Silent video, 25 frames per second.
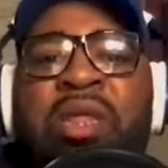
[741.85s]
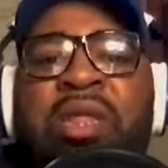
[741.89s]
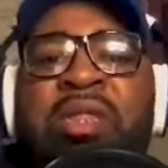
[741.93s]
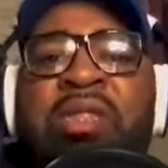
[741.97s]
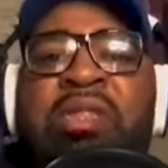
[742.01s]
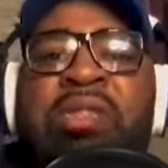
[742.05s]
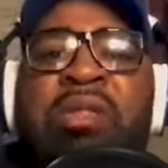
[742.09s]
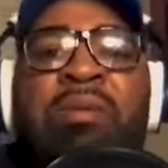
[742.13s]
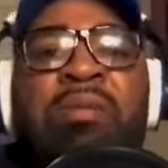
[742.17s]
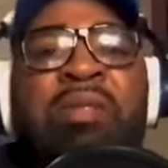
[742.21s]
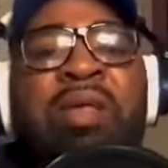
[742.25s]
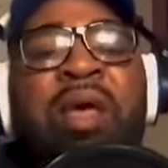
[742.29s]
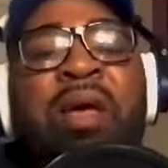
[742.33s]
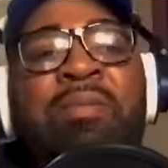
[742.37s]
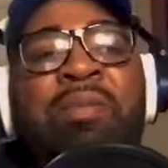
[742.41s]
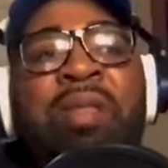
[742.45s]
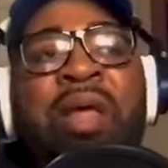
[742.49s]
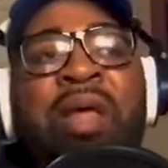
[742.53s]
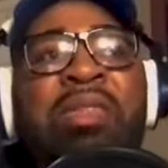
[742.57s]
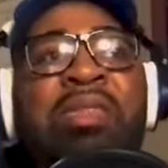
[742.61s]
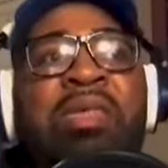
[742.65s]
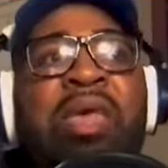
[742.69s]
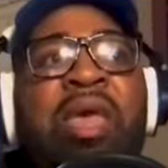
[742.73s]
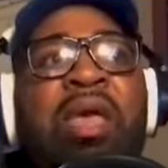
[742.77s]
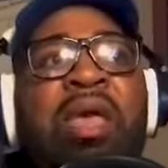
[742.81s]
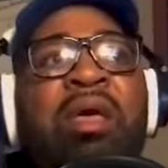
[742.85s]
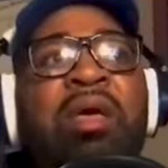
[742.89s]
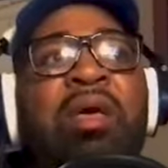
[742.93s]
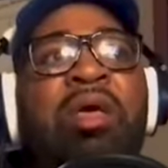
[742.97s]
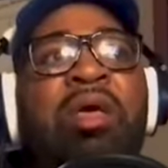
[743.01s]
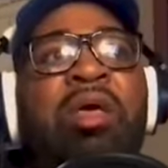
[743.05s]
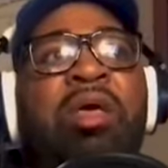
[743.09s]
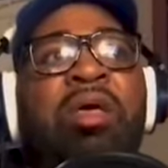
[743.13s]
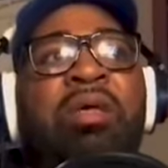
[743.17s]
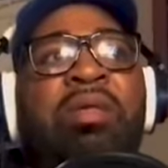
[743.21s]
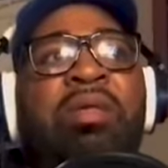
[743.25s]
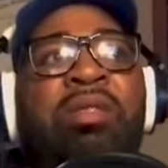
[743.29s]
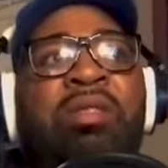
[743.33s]
And sometimes I take
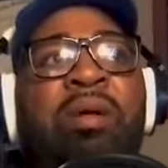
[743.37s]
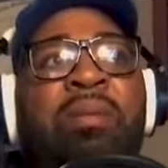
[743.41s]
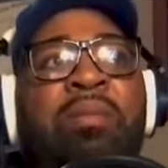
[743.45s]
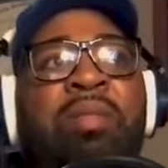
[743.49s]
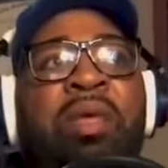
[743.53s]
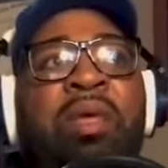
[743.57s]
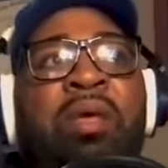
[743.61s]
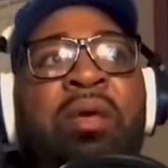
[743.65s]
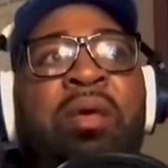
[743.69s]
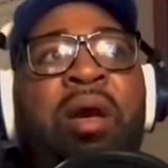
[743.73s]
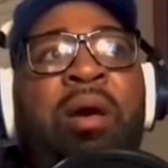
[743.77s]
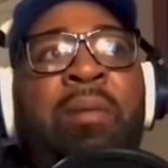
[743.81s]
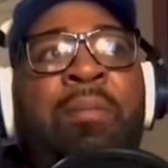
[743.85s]
something